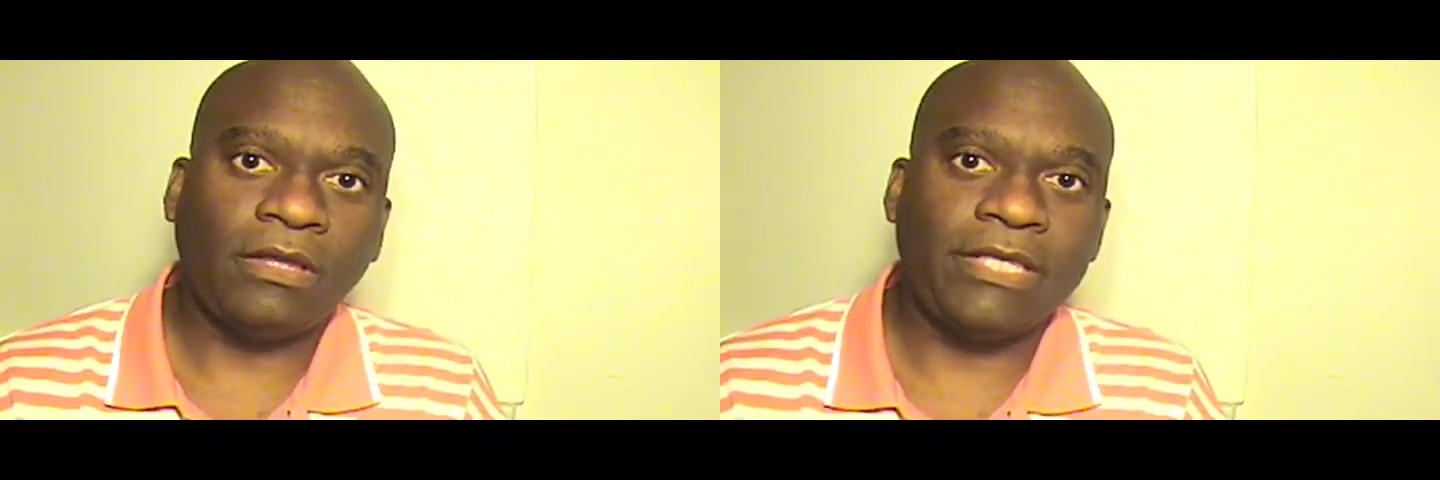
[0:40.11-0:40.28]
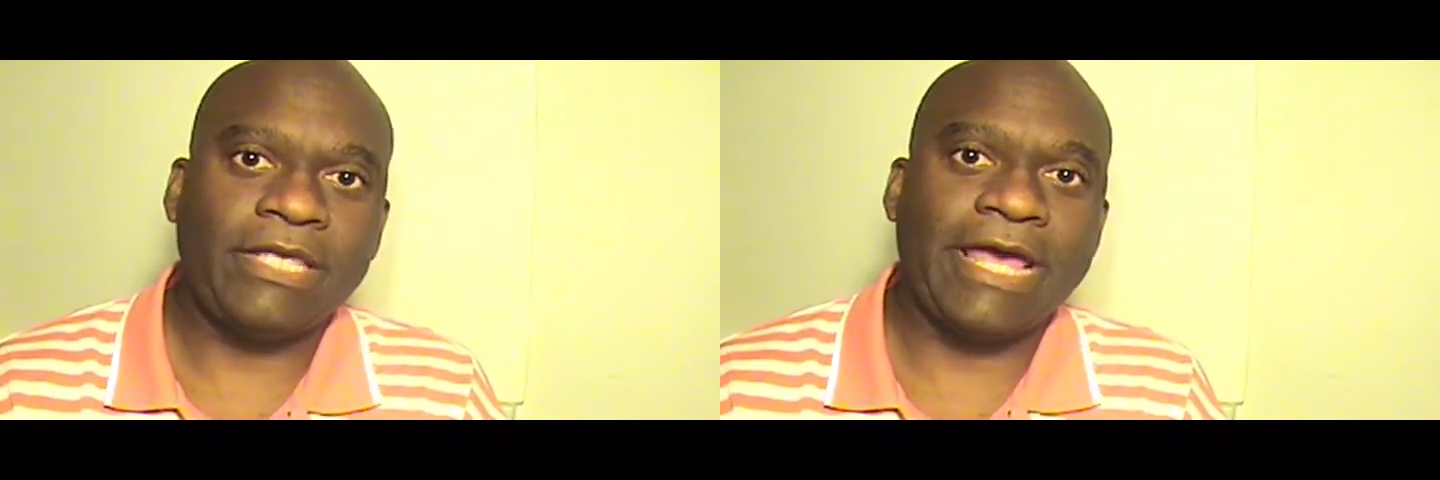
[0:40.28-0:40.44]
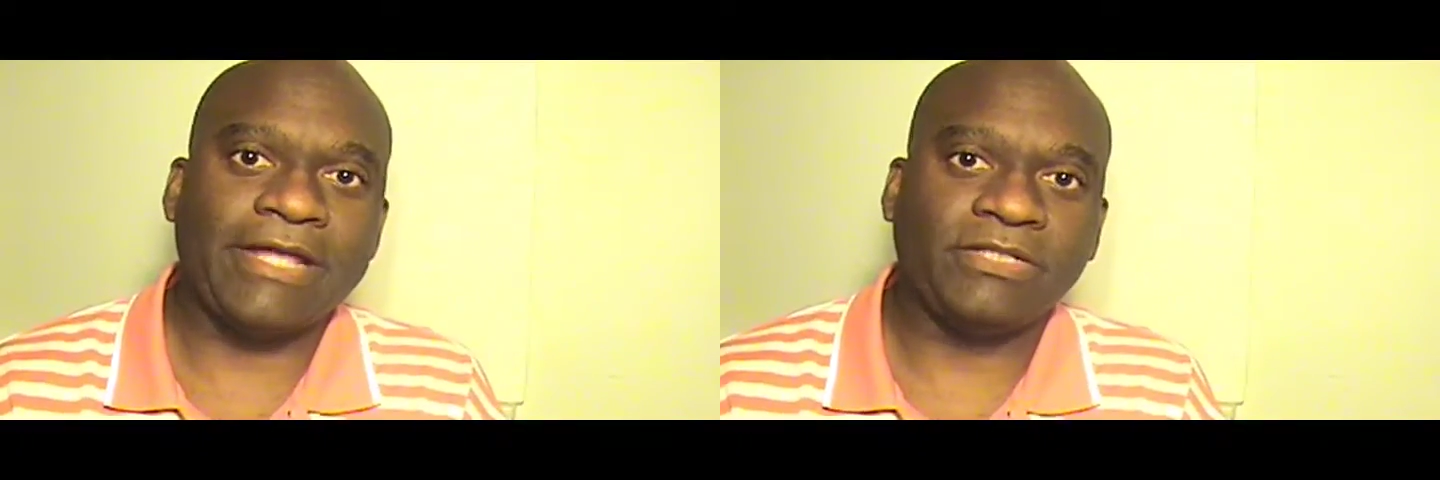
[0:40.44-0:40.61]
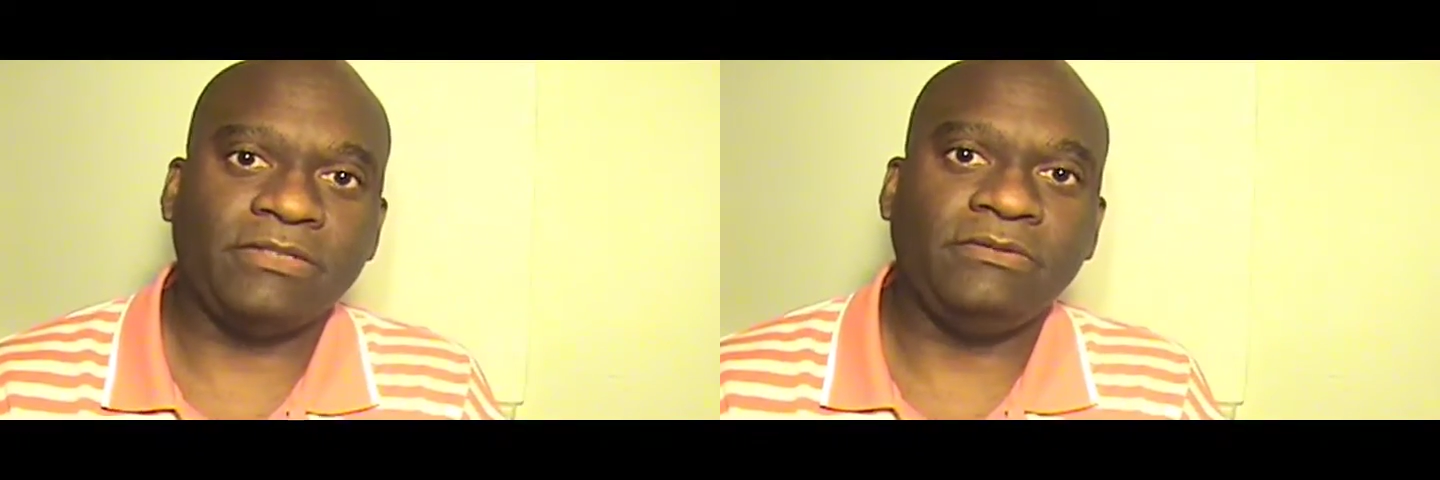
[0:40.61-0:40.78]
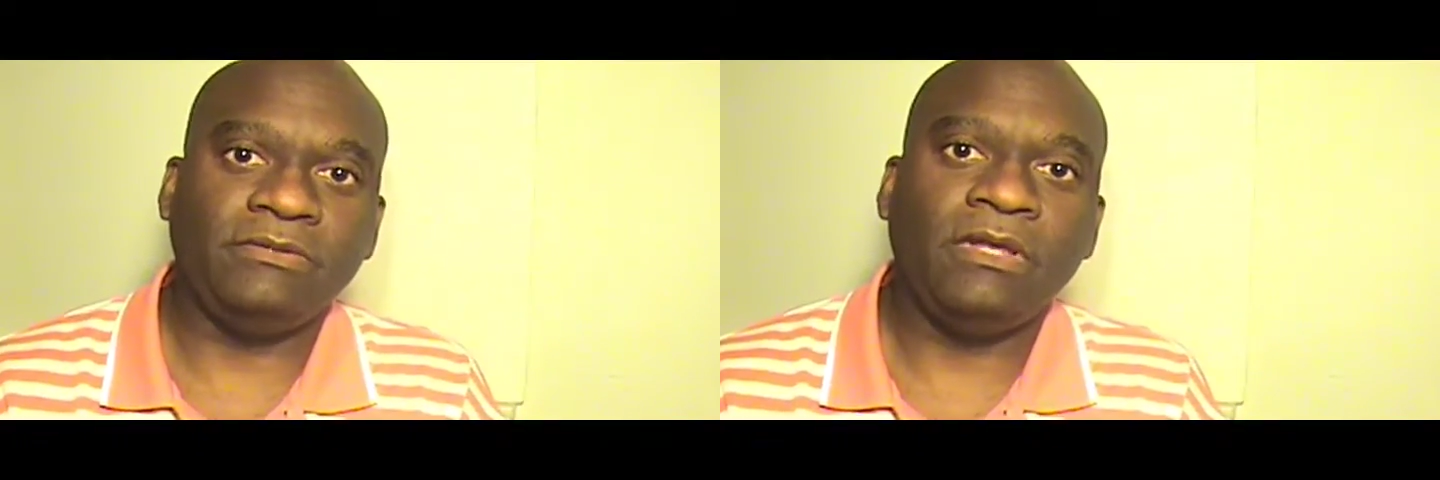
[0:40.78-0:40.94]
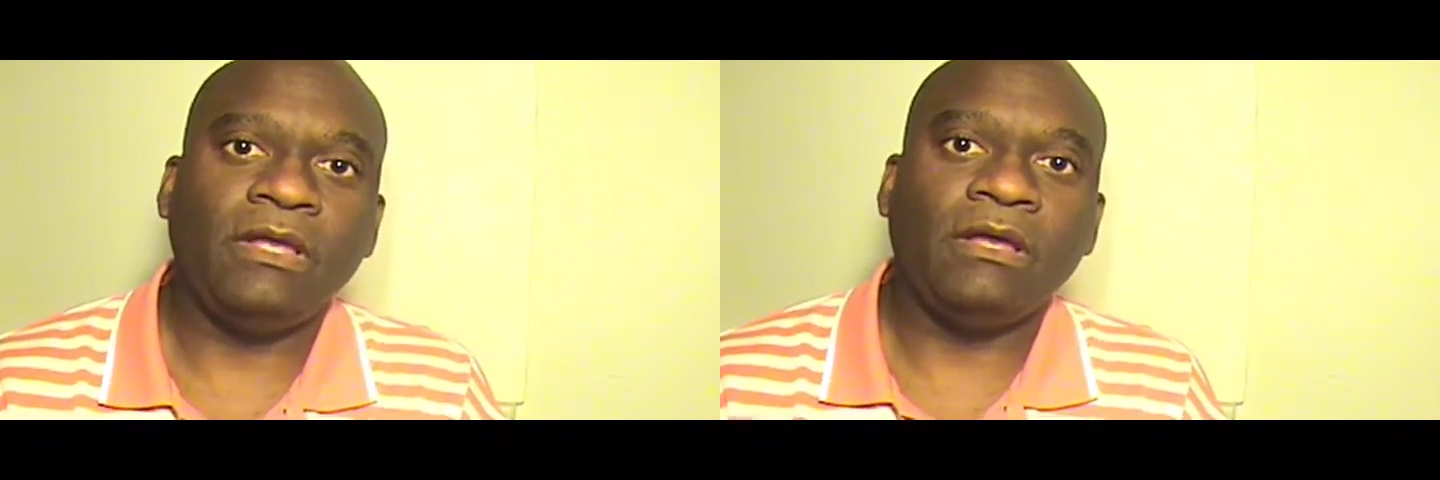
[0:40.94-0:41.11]
He had
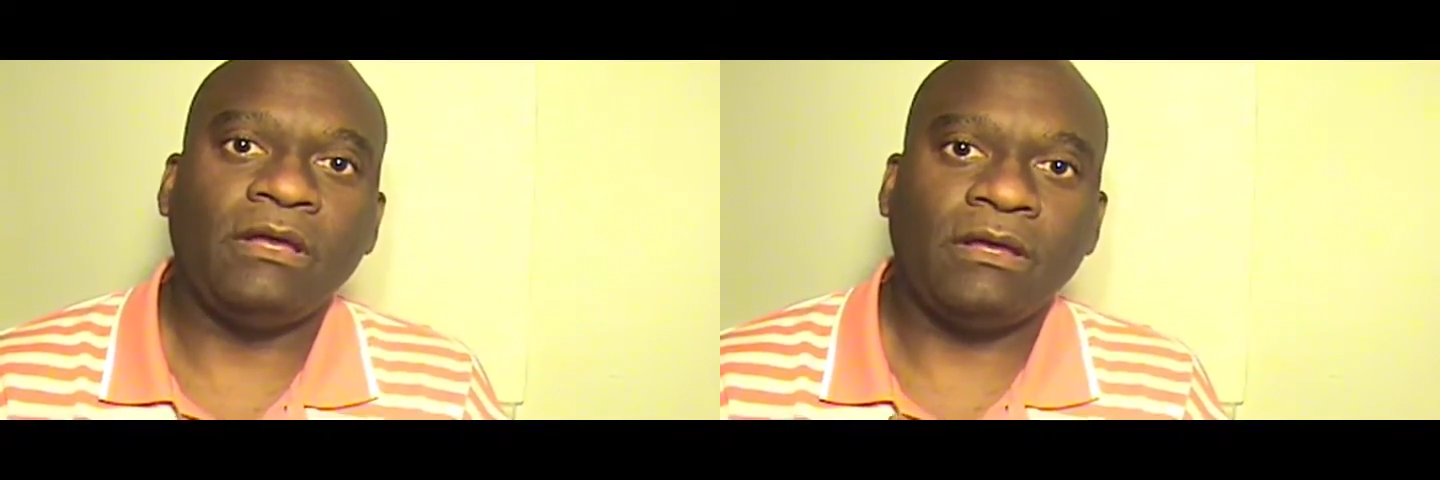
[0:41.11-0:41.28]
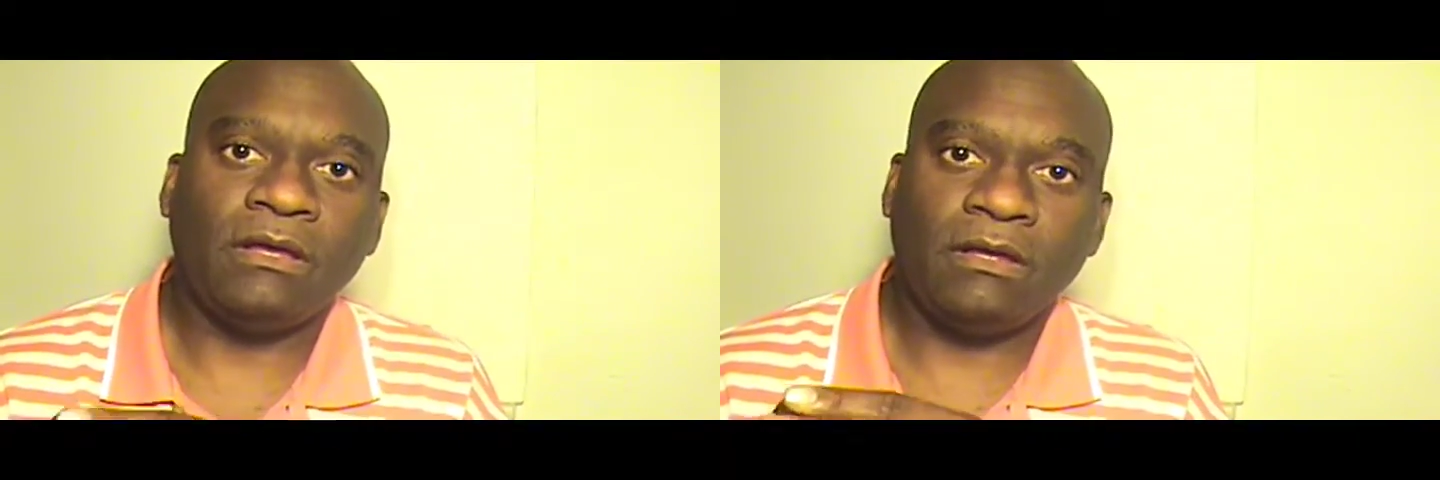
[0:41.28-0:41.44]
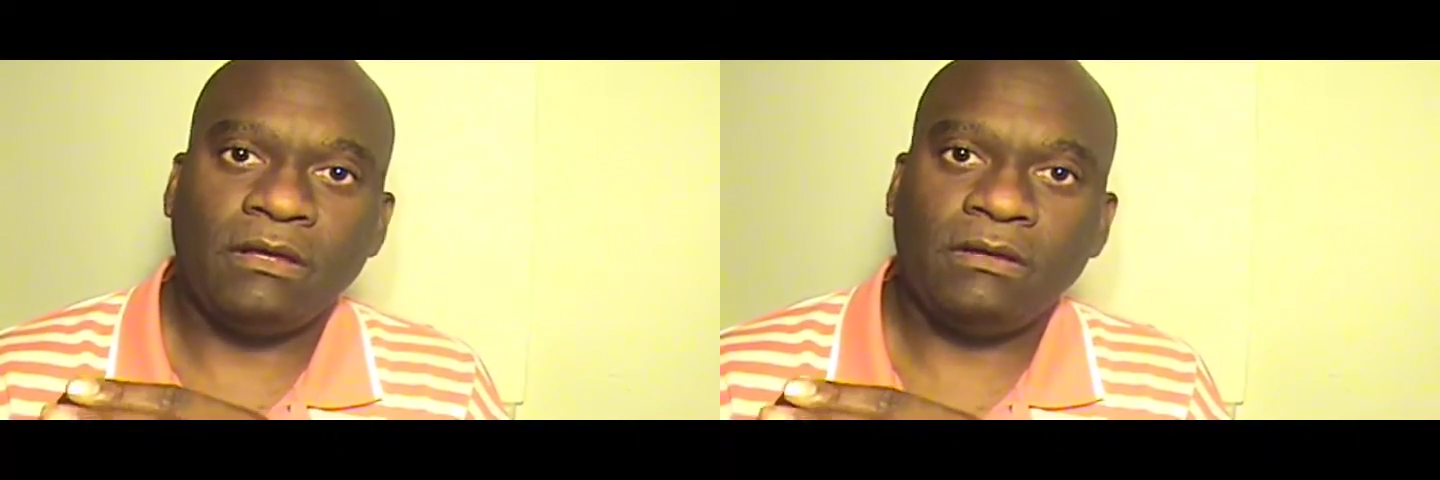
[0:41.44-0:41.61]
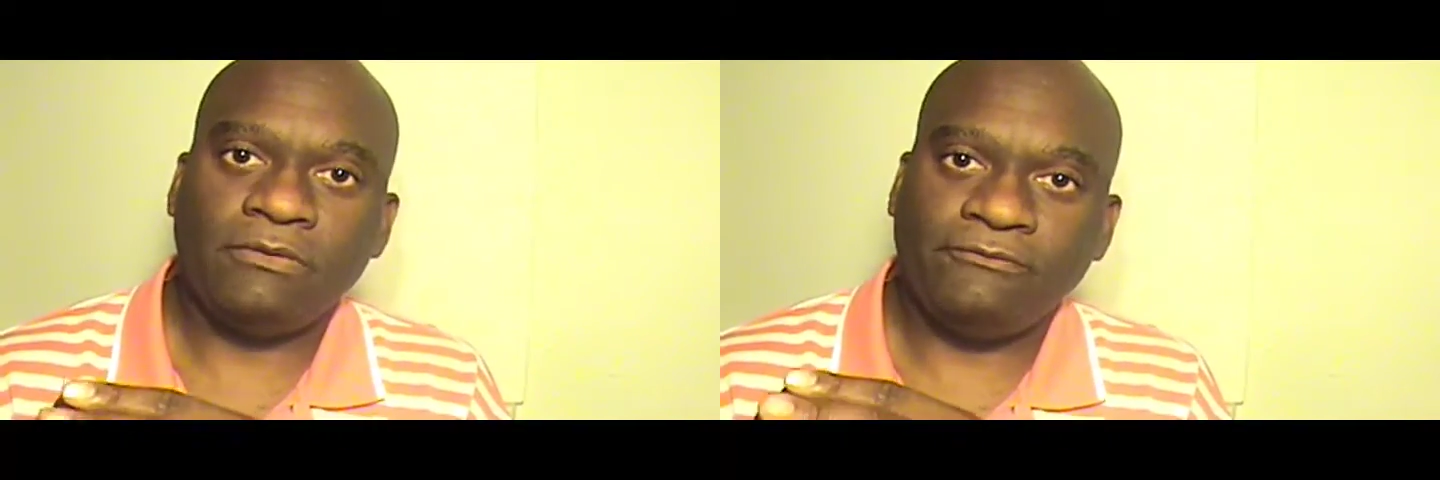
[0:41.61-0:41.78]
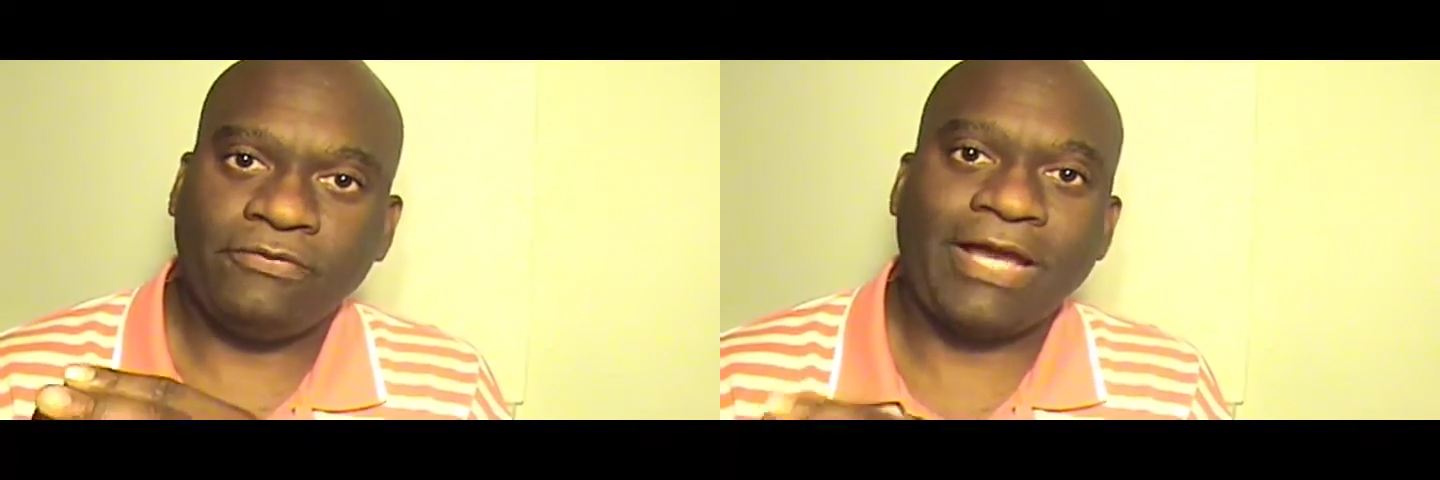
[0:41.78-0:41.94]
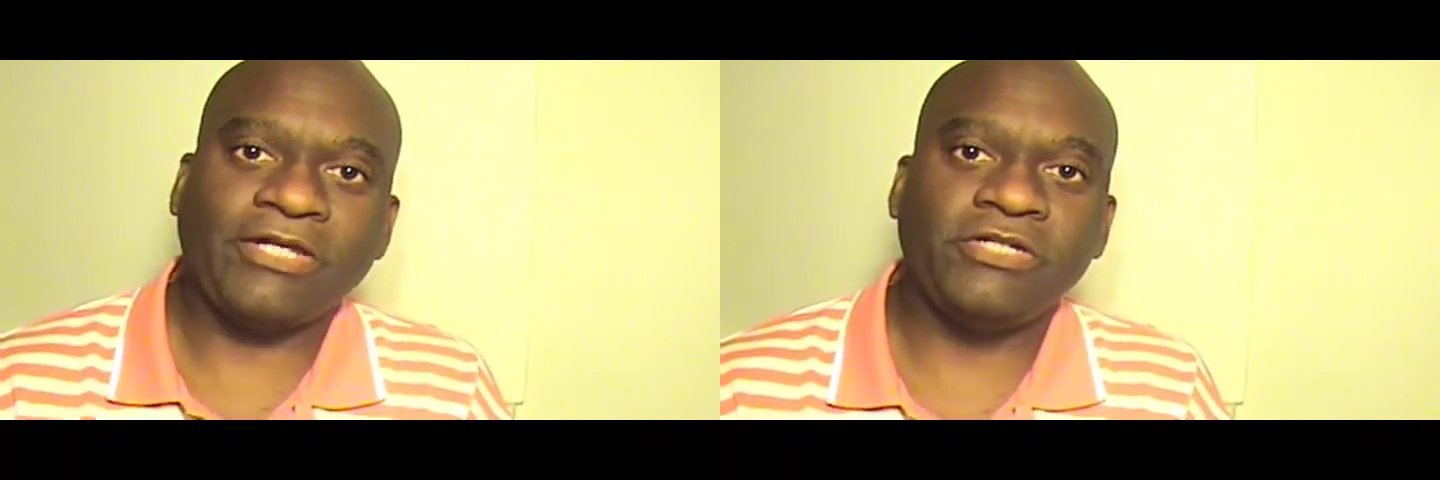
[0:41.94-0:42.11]

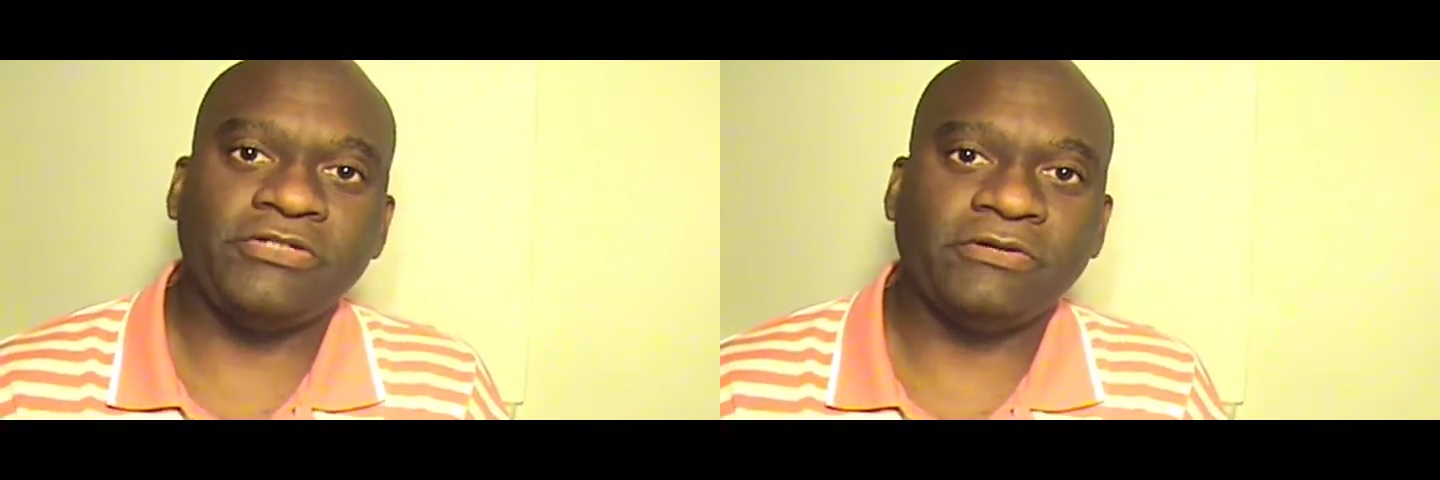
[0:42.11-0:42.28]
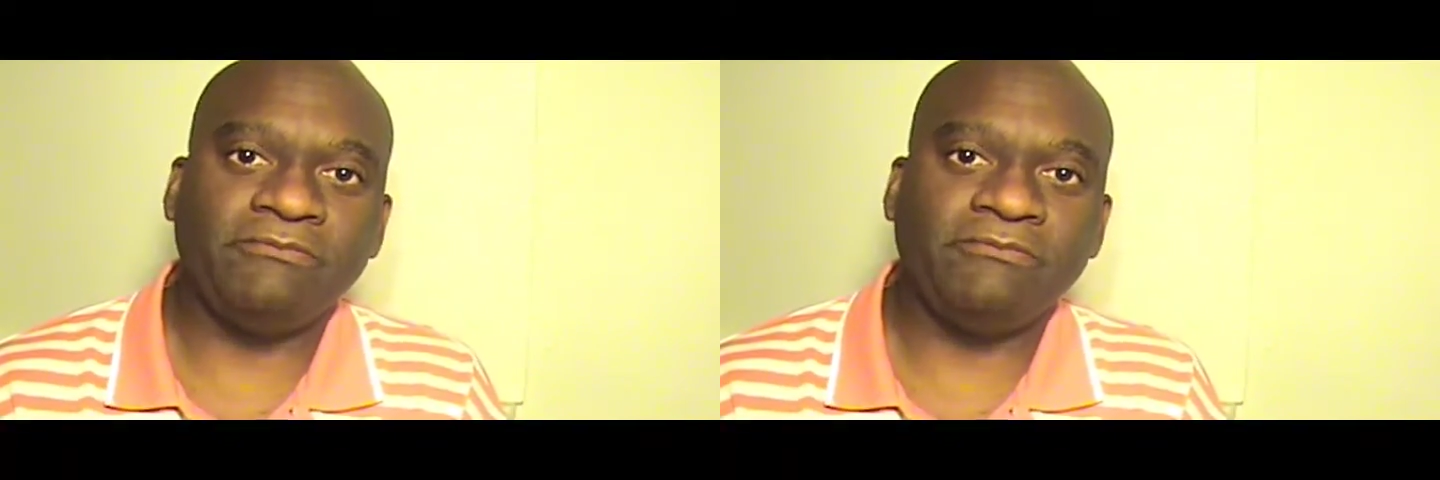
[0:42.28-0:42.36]
flashes